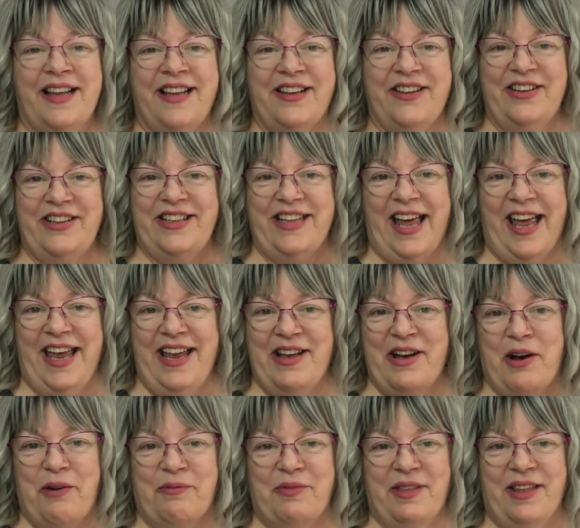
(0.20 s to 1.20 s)
Good day.
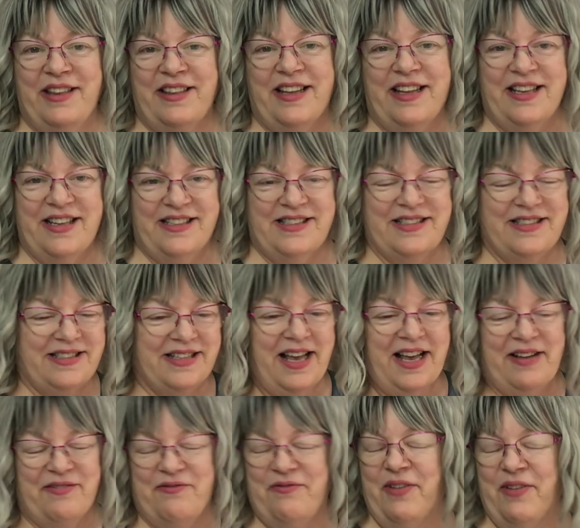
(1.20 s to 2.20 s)
Hope that this
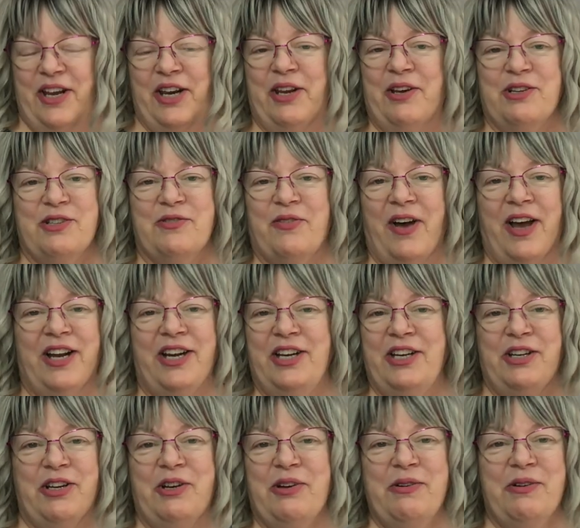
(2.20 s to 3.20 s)
video is
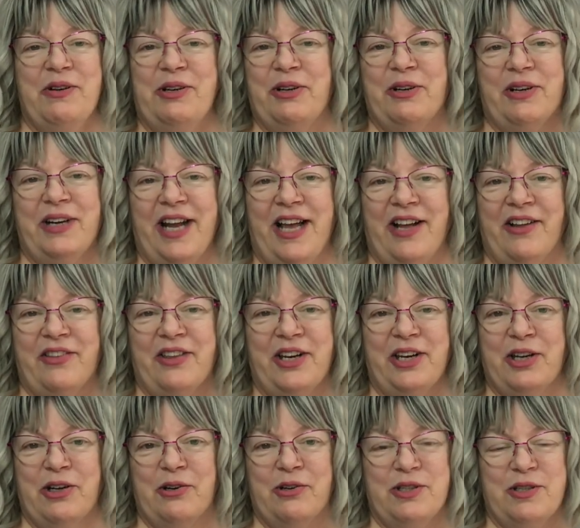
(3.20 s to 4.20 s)
finding you in good health and
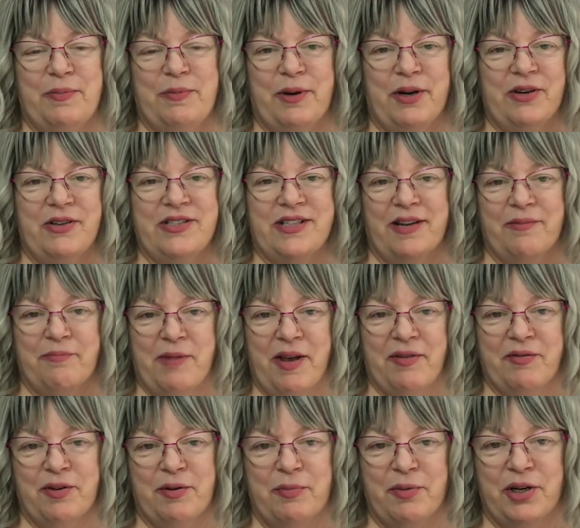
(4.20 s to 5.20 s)
in good spirits. I'm
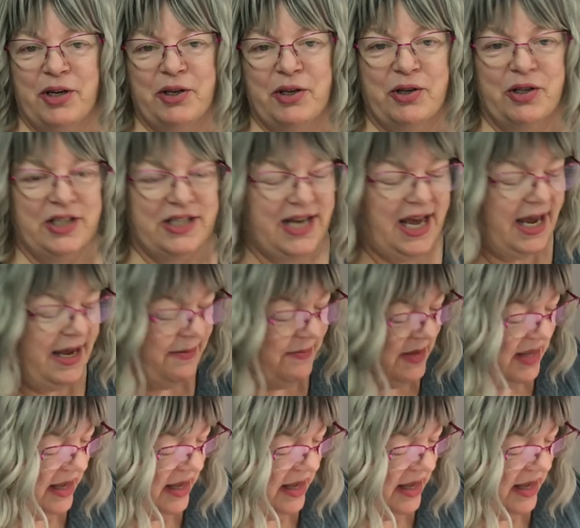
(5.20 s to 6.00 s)
having a pretty good day.